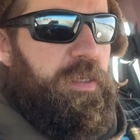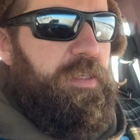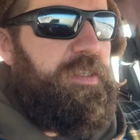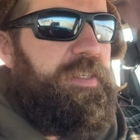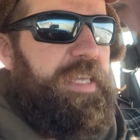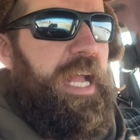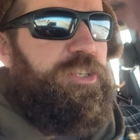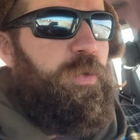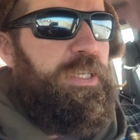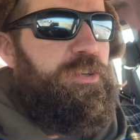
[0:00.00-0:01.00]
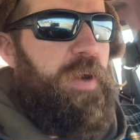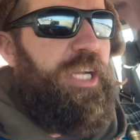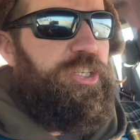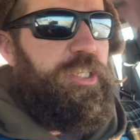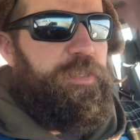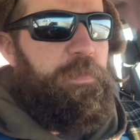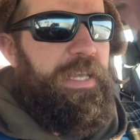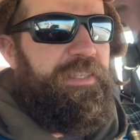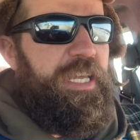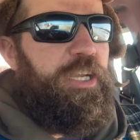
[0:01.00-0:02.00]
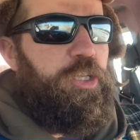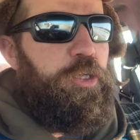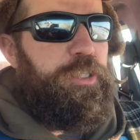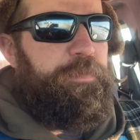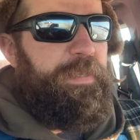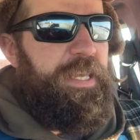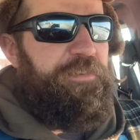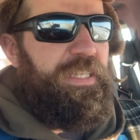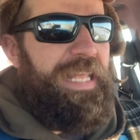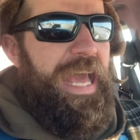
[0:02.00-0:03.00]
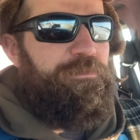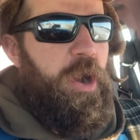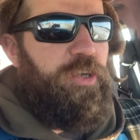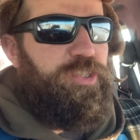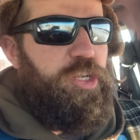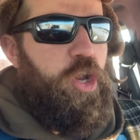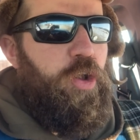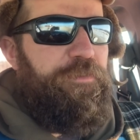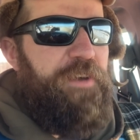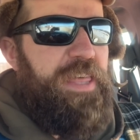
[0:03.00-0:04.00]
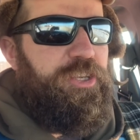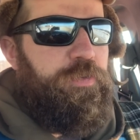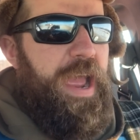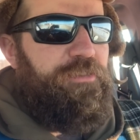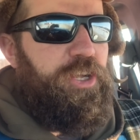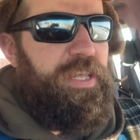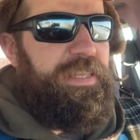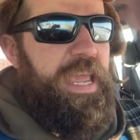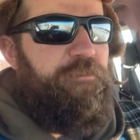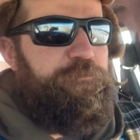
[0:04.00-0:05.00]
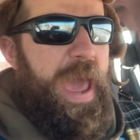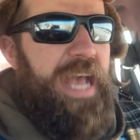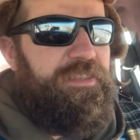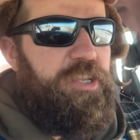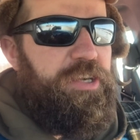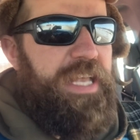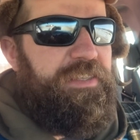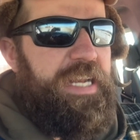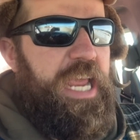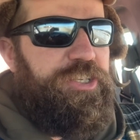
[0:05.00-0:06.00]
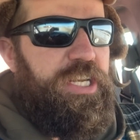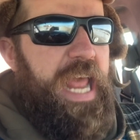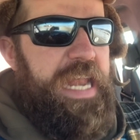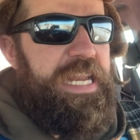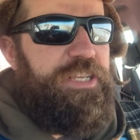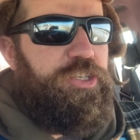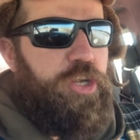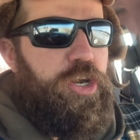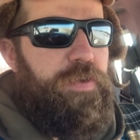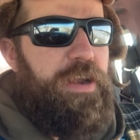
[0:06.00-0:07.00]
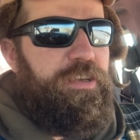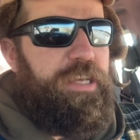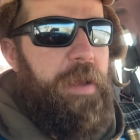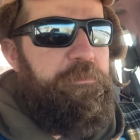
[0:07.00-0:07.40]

Saskatchewan directions must include specific landmarks to notify the traveler that they have passed their destination and need to turn around and come